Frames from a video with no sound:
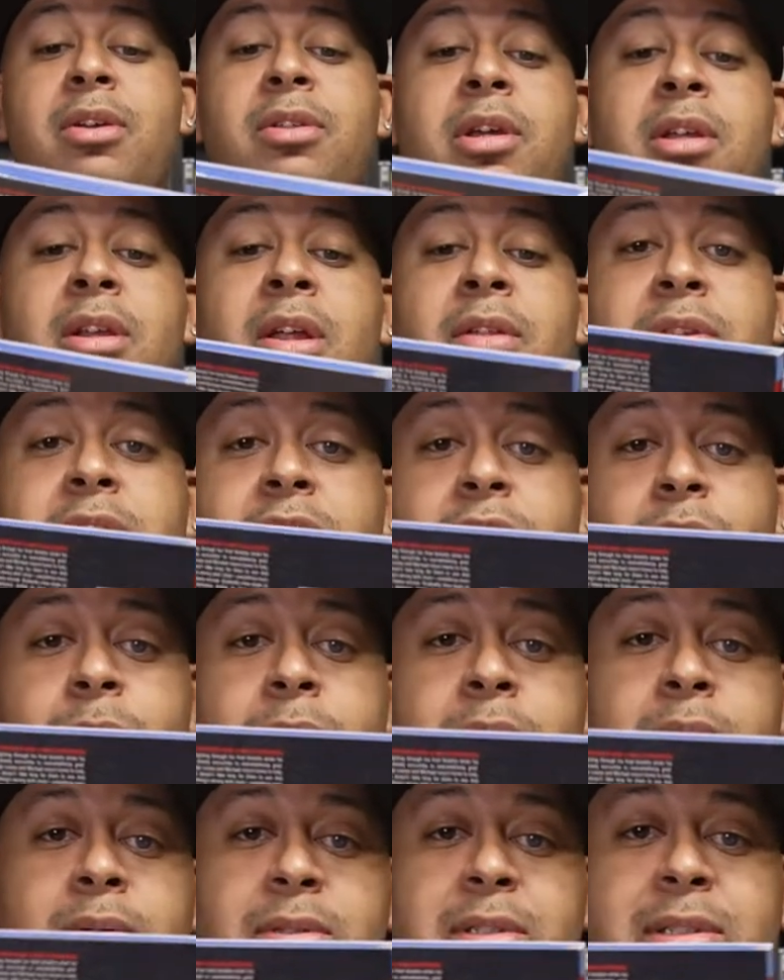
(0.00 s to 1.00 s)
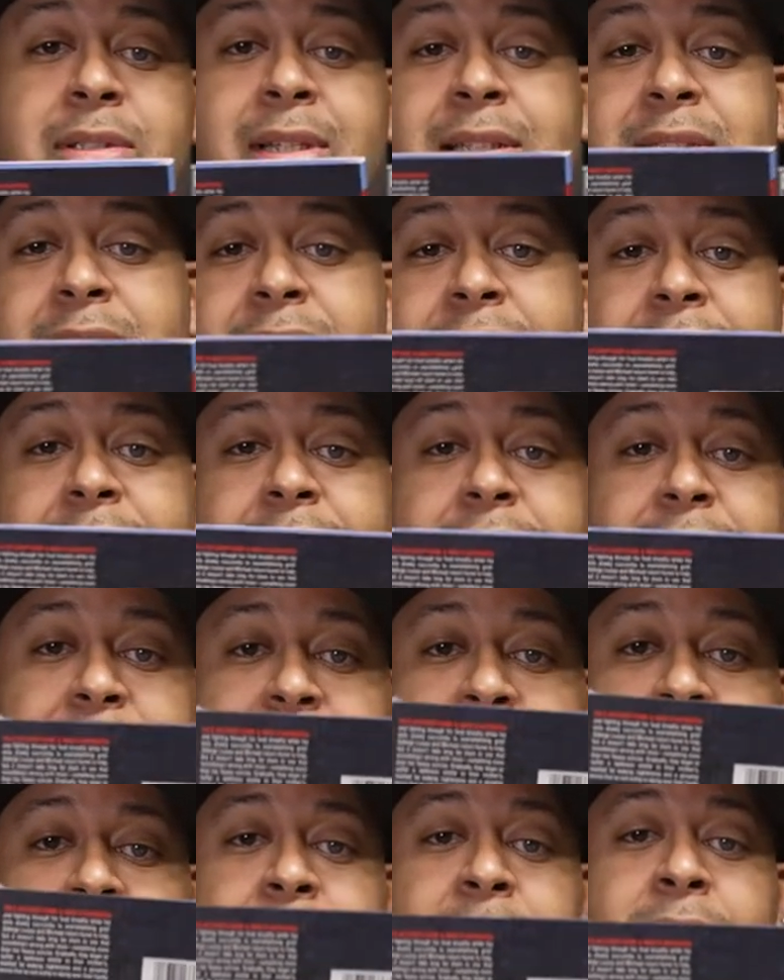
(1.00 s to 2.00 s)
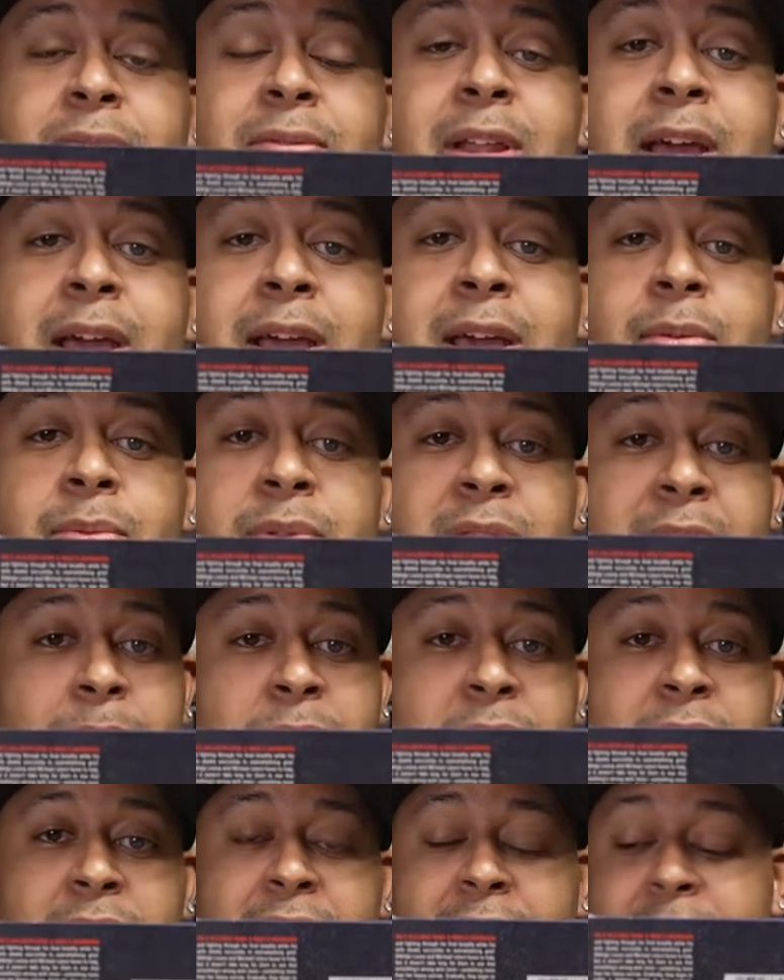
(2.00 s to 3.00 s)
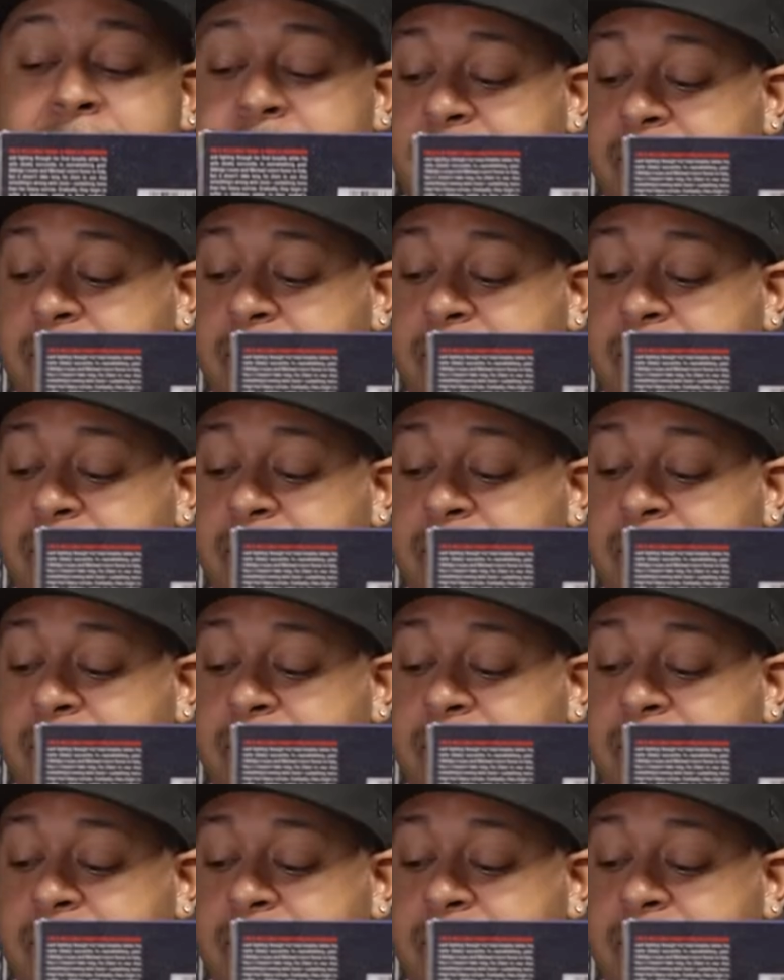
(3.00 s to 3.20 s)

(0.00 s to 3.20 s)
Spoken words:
Look at all these quotes. That's a red flag when they put that.